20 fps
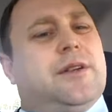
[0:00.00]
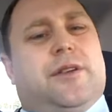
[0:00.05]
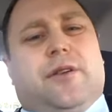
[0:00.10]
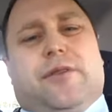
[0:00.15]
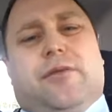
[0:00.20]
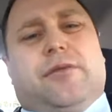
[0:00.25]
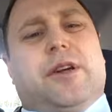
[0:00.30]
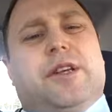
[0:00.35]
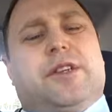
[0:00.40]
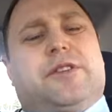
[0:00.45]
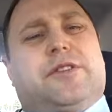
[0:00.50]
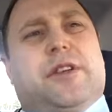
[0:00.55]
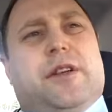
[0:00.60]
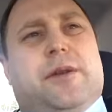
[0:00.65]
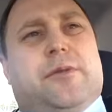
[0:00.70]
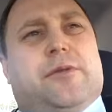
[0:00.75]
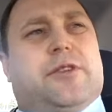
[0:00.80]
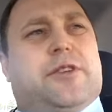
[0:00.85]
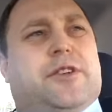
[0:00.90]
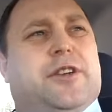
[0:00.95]
Don't waste
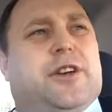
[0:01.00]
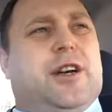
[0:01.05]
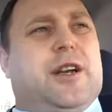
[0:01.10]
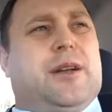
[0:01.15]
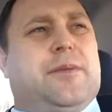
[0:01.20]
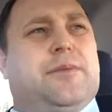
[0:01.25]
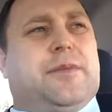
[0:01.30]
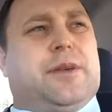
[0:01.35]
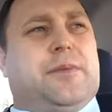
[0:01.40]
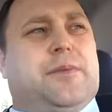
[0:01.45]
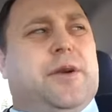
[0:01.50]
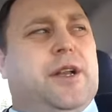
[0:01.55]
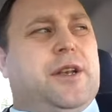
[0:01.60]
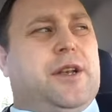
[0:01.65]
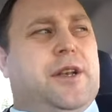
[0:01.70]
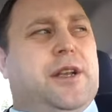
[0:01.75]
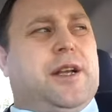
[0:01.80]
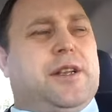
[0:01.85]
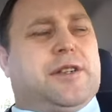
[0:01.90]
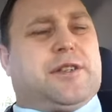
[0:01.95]
any more time.
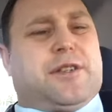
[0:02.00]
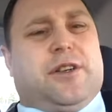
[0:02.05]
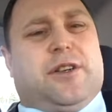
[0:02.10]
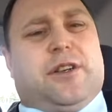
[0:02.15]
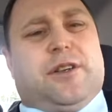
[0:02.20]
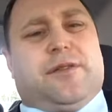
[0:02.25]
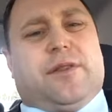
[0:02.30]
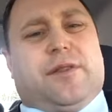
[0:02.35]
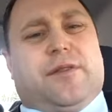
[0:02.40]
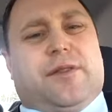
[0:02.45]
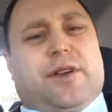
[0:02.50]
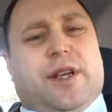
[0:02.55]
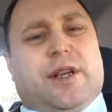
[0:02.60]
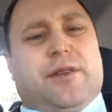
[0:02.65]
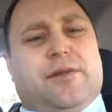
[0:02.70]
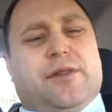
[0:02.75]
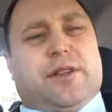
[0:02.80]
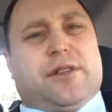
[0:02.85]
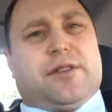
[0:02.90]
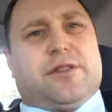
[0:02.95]
Repent and ask God for
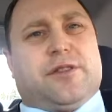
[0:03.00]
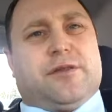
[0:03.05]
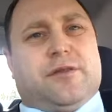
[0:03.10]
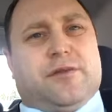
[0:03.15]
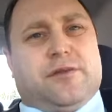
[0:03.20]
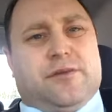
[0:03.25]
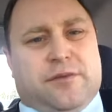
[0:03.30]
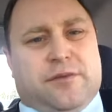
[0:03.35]
forgiveness.